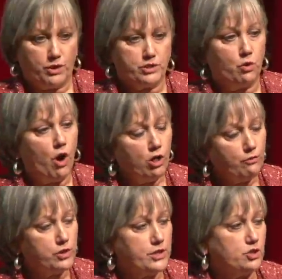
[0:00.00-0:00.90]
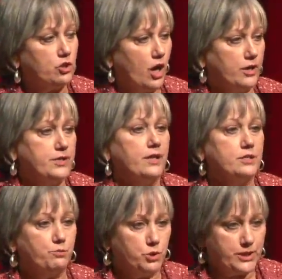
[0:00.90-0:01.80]
So all of our digital content is
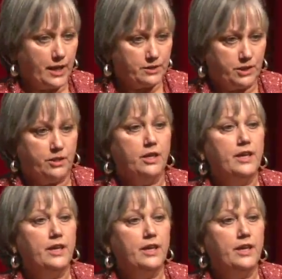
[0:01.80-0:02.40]
protected,